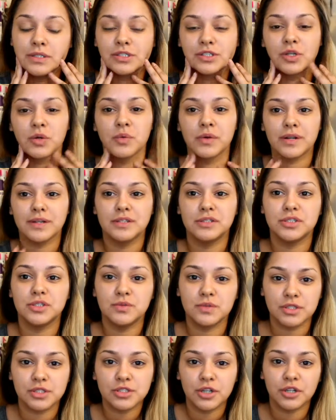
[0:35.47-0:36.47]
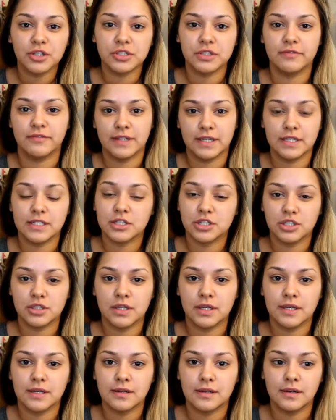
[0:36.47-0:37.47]
So we're gonna do a start to finish
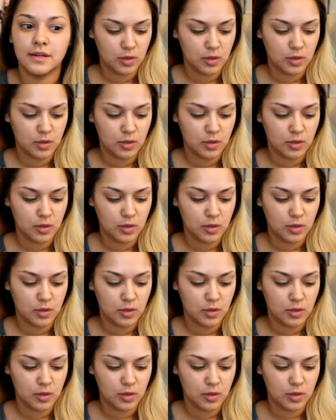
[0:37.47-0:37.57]
look.